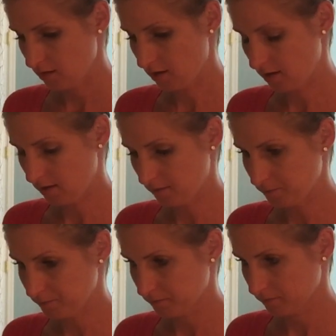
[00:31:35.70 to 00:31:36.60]

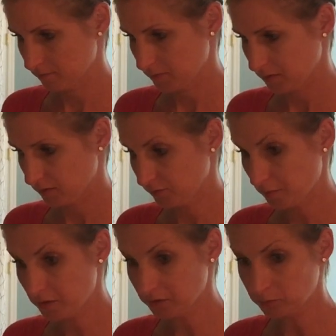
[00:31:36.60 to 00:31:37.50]
from
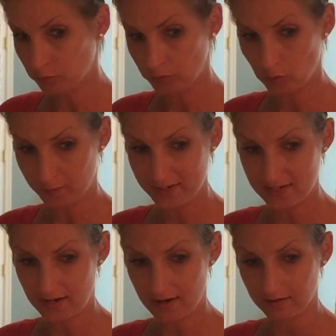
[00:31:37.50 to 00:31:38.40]
the Lenormand
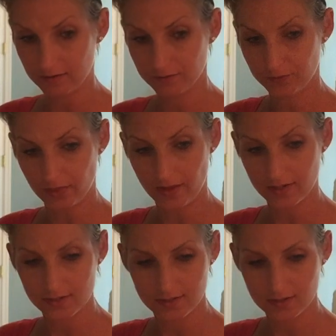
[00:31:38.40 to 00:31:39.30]
deck for
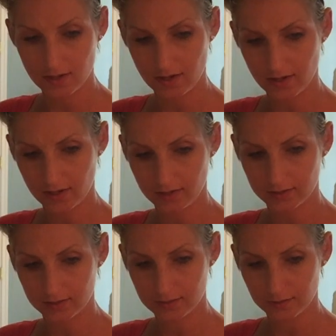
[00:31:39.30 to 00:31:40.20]
this,
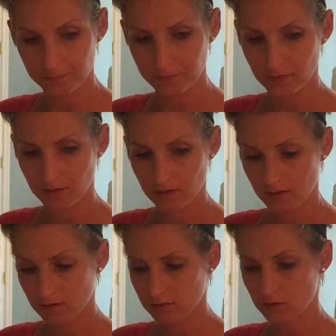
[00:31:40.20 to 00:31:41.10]
and
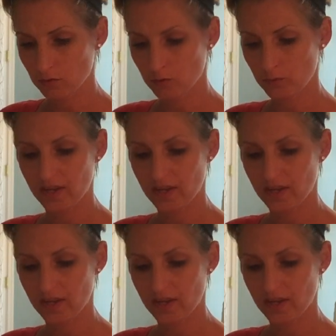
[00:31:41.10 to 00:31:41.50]
so we